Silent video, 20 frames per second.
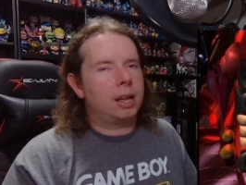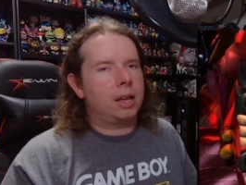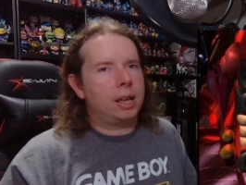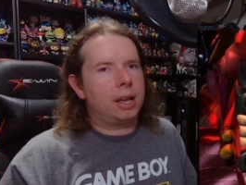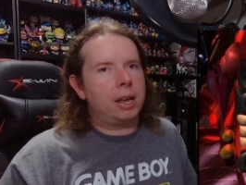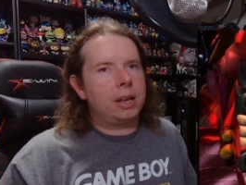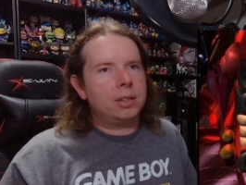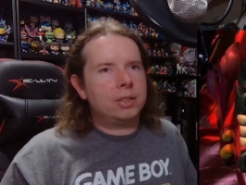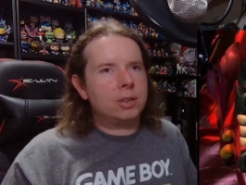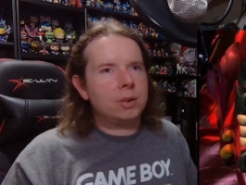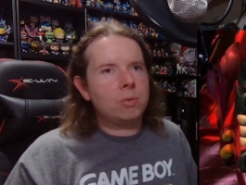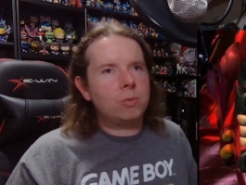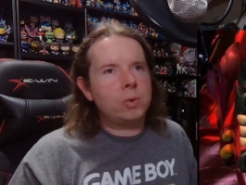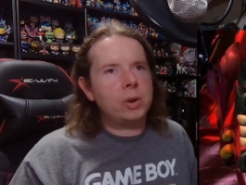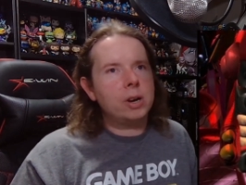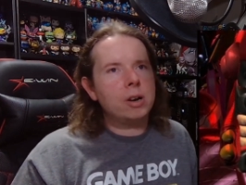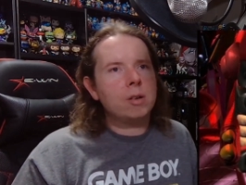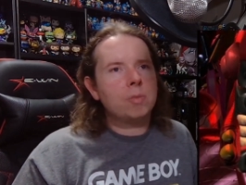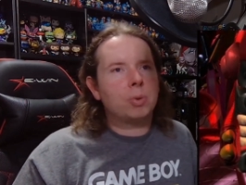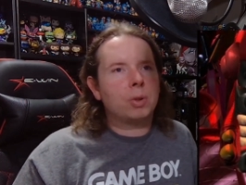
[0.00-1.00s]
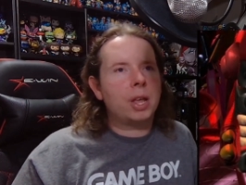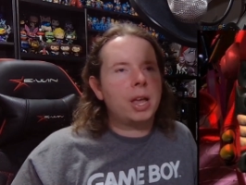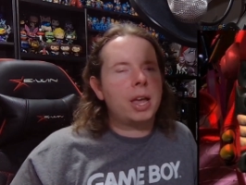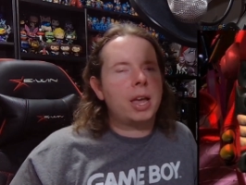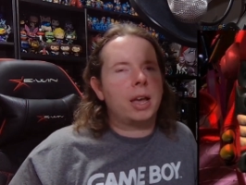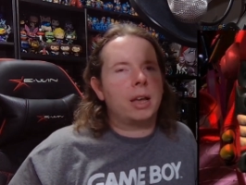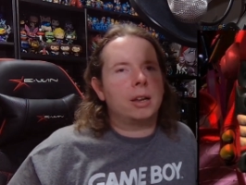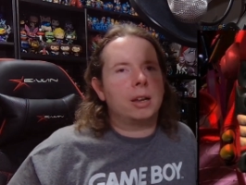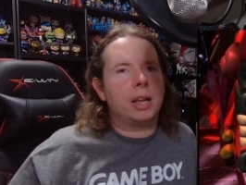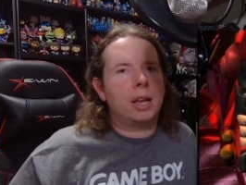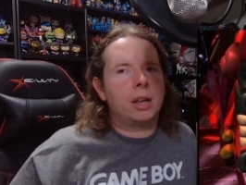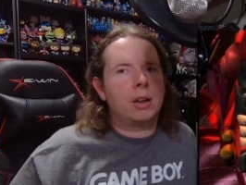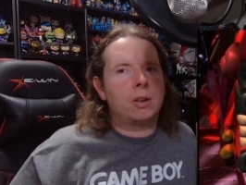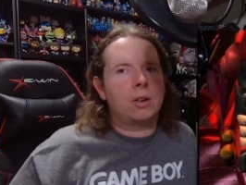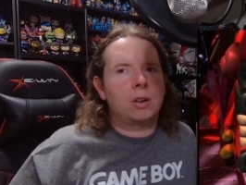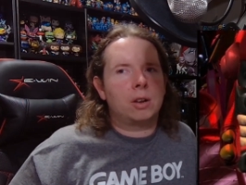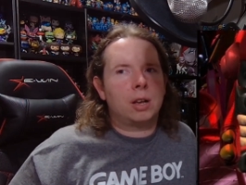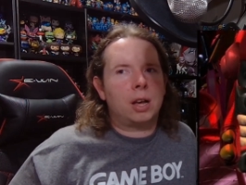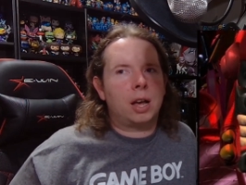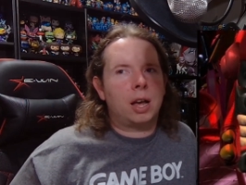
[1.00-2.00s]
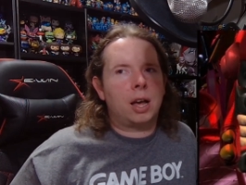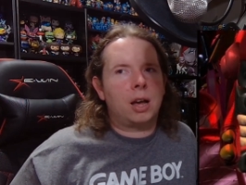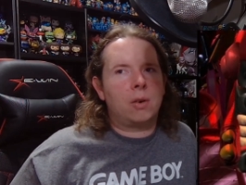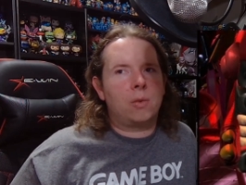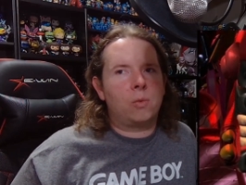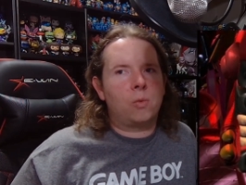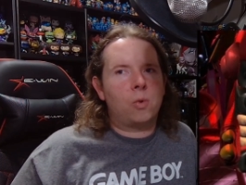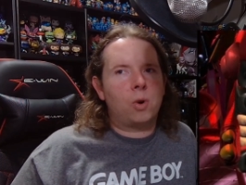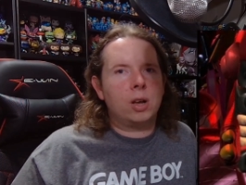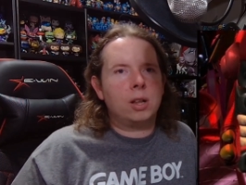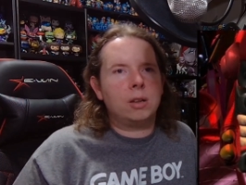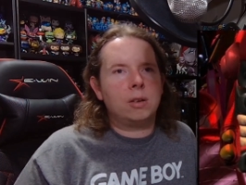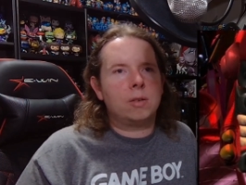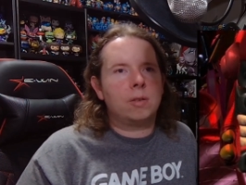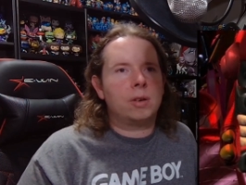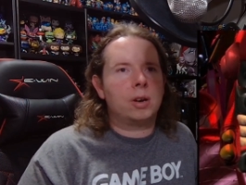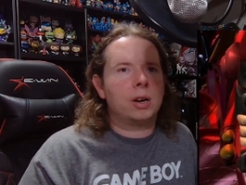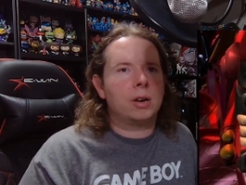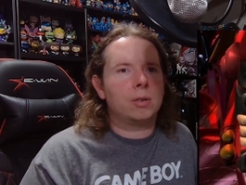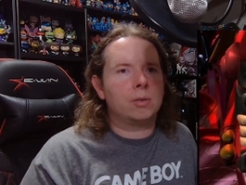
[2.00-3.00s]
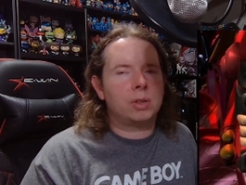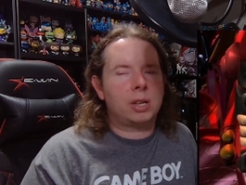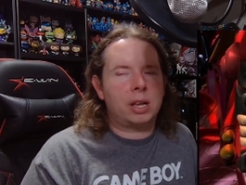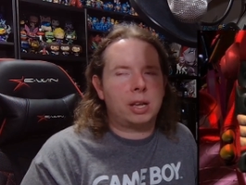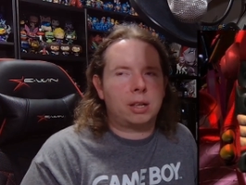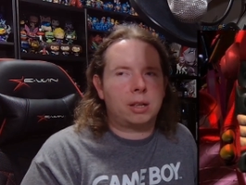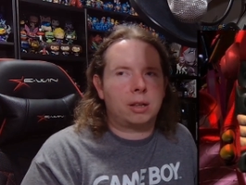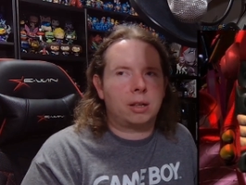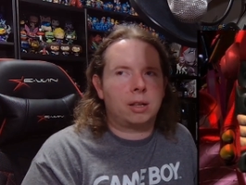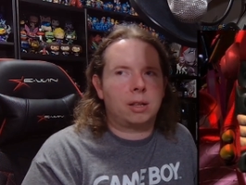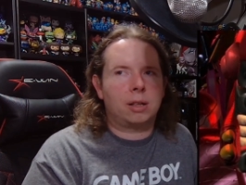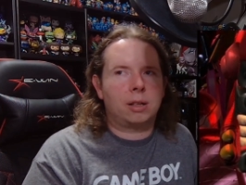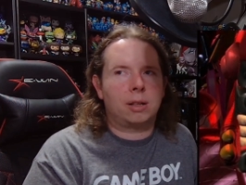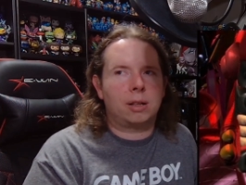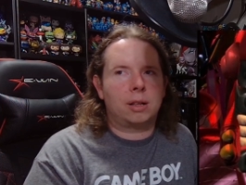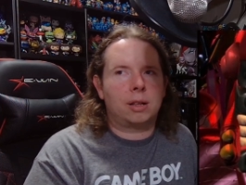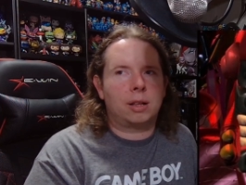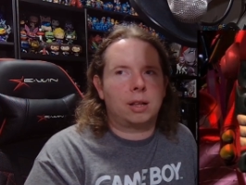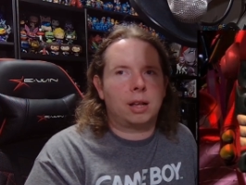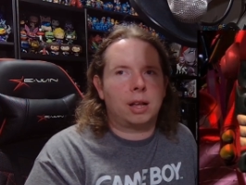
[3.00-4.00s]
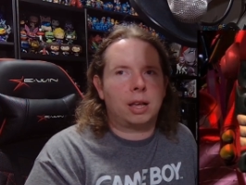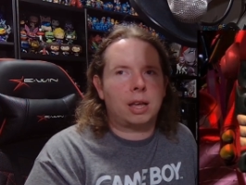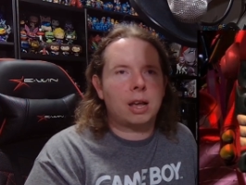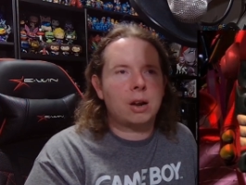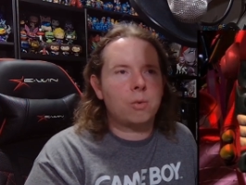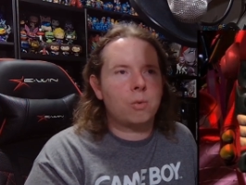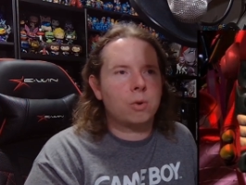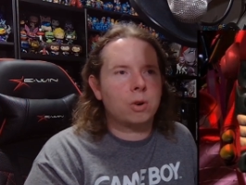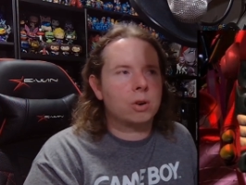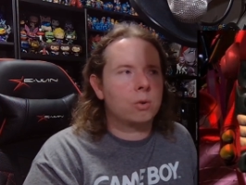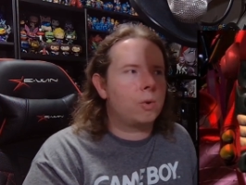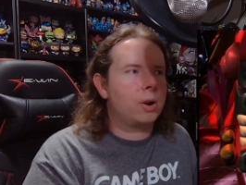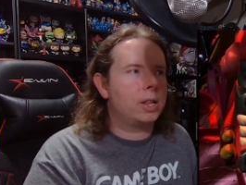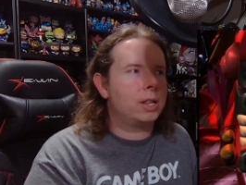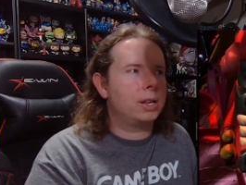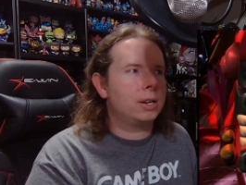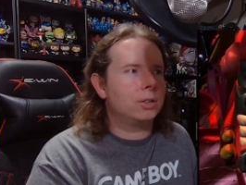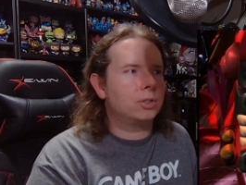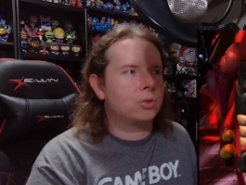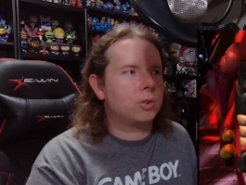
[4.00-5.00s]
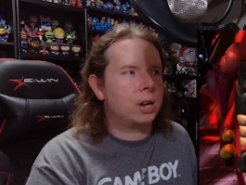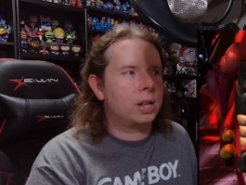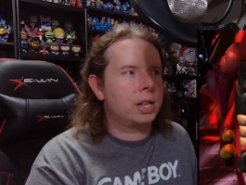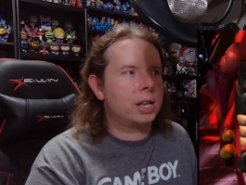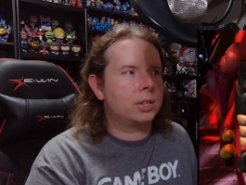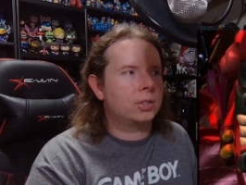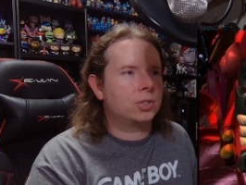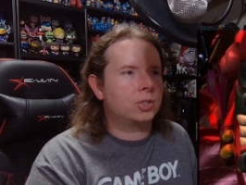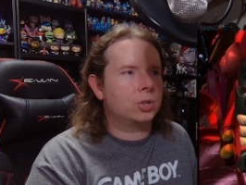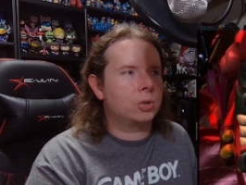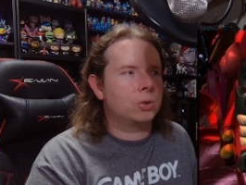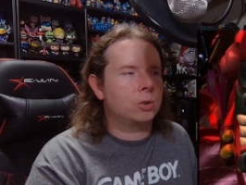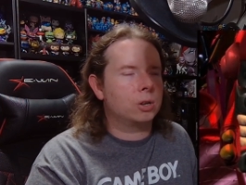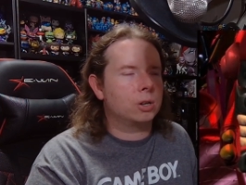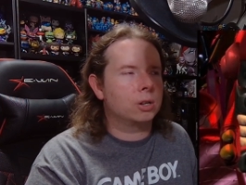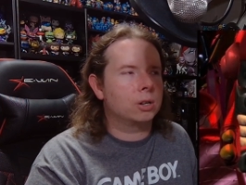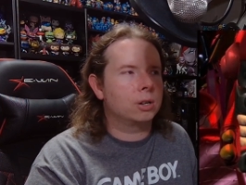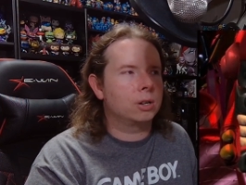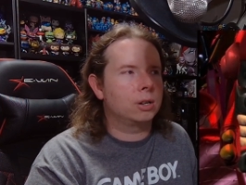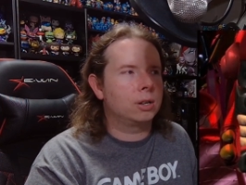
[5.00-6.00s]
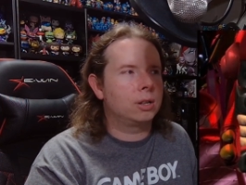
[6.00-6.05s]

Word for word: It's a weird plan, and uh, one where, like, I kind of wonder why they didn't try that sooner.